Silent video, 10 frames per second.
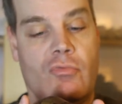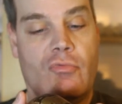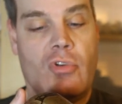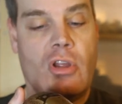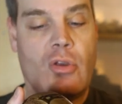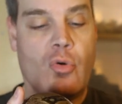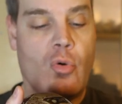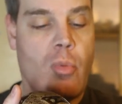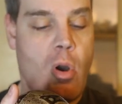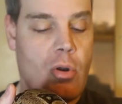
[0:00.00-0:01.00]
really
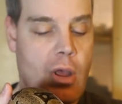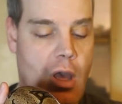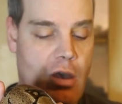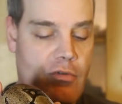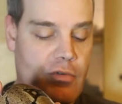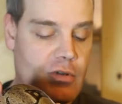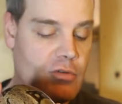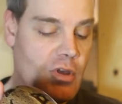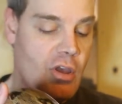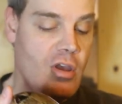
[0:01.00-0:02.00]
cool boa to have, and
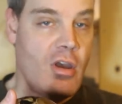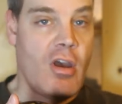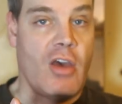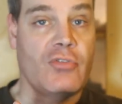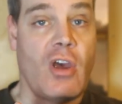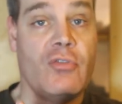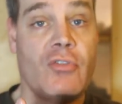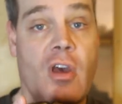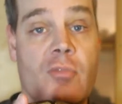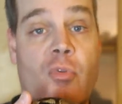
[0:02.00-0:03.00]
as I've
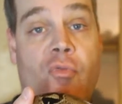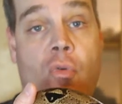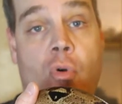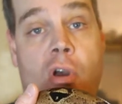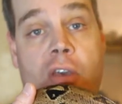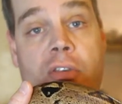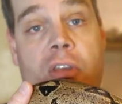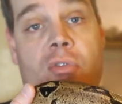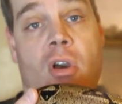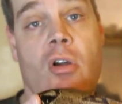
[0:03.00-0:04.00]
said before, I
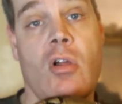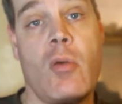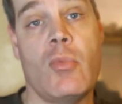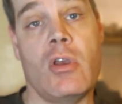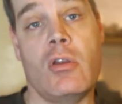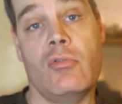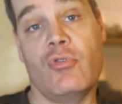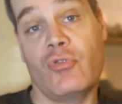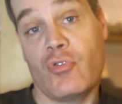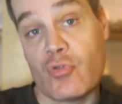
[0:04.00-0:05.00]
think the Colombian,
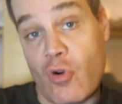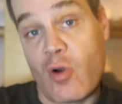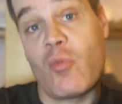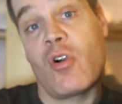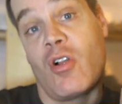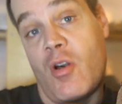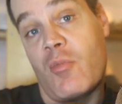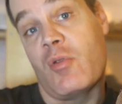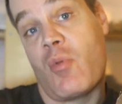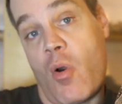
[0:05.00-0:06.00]
just your normal
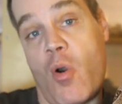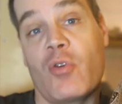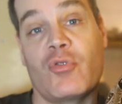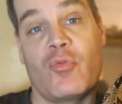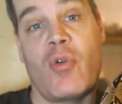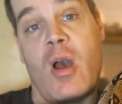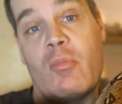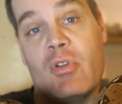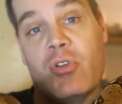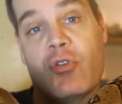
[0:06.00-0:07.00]
Colombian boas, are
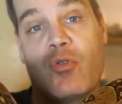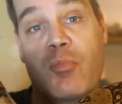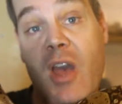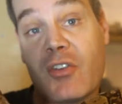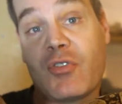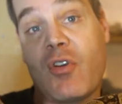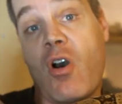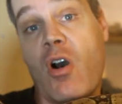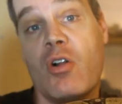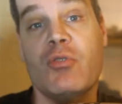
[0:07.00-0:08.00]
probably your best
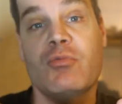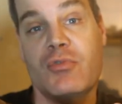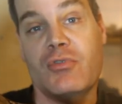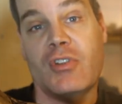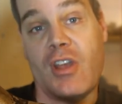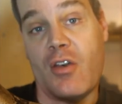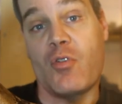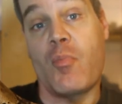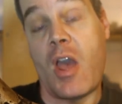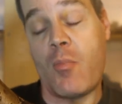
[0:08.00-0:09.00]
all-together
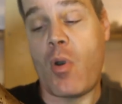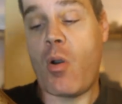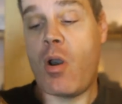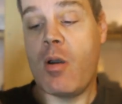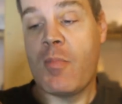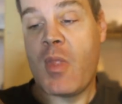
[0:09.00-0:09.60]
pet boa,